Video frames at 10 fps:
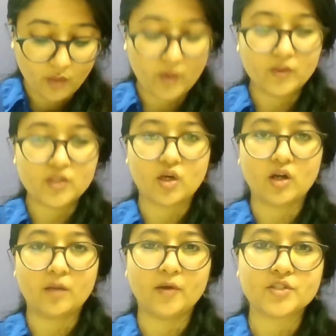When we
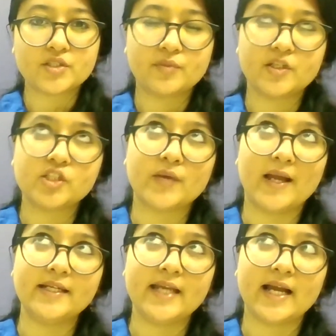talk about
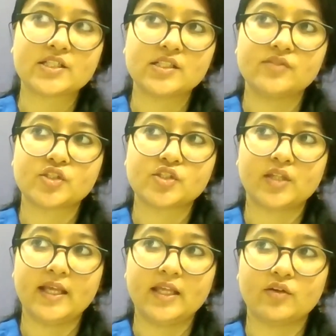spirituality, actually, we
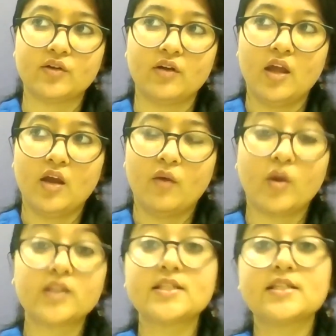should think,
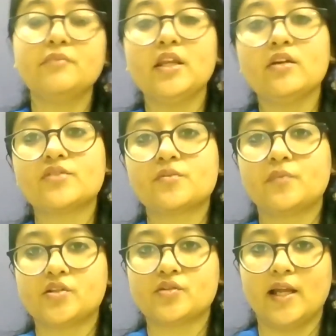what is the meaning of
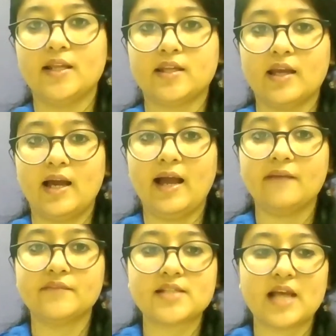spirituality? I
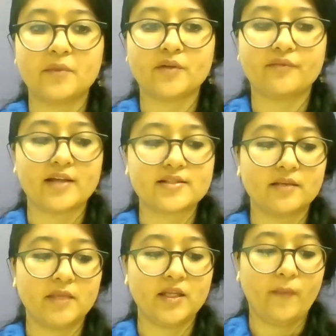have this habit of
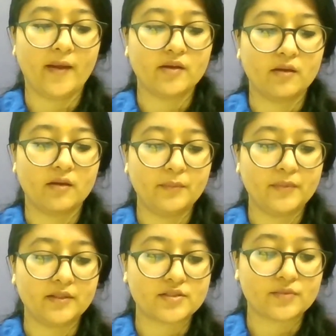asking many
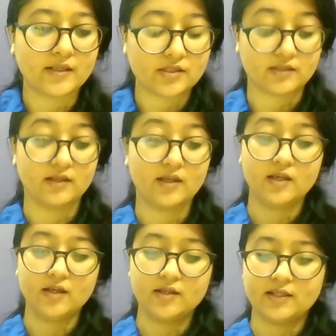people this question,
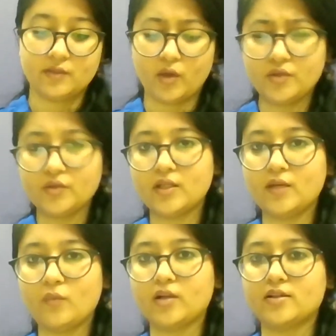that what do you
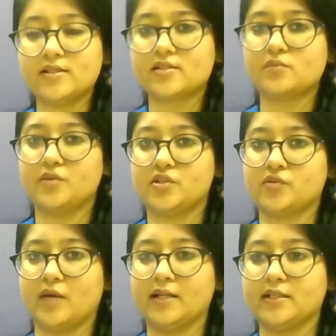think, what is
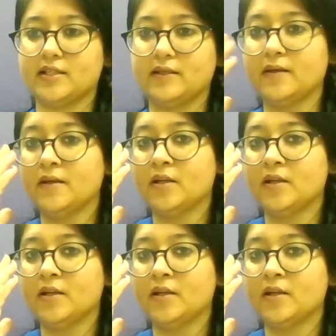spirituality?